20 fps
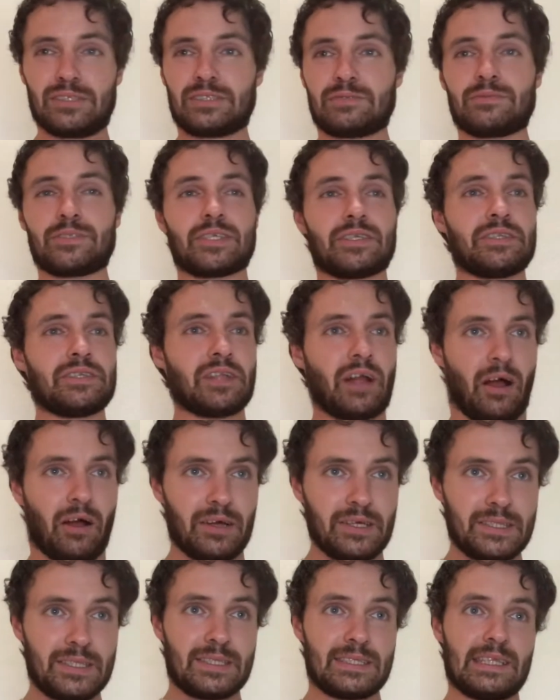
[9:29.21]
It was a
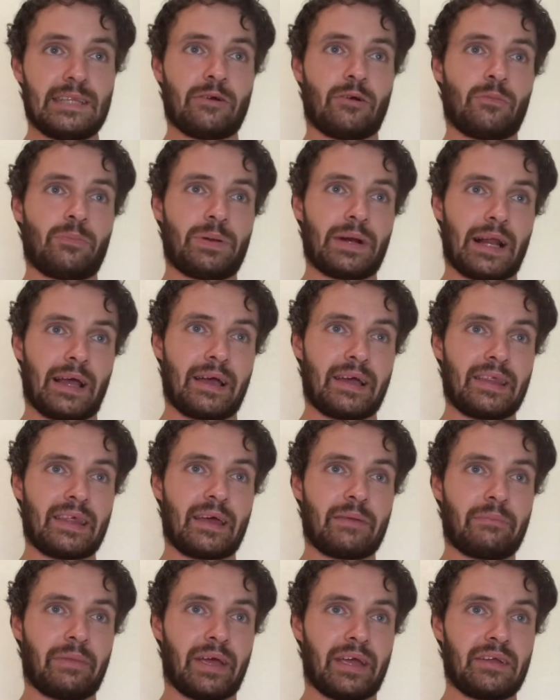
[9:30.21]
nice little play they
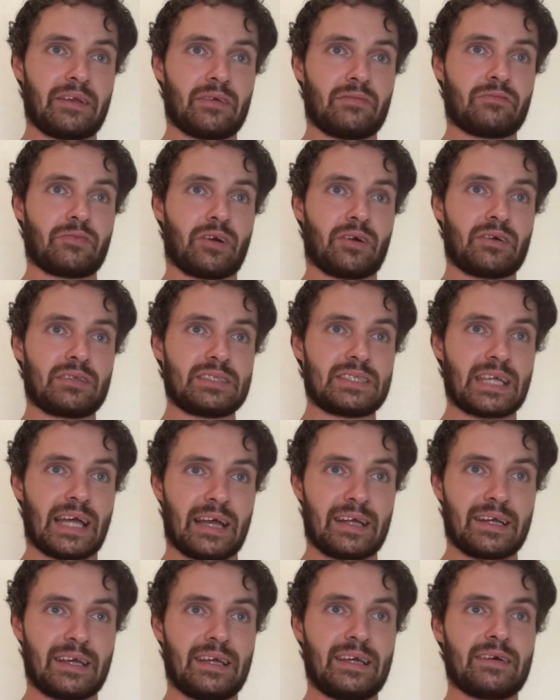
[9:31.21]
made on Ryan
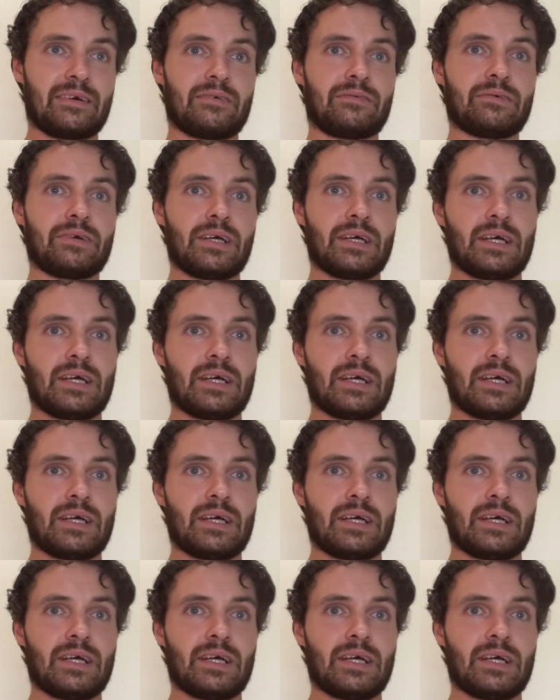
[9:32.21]
Tannehill.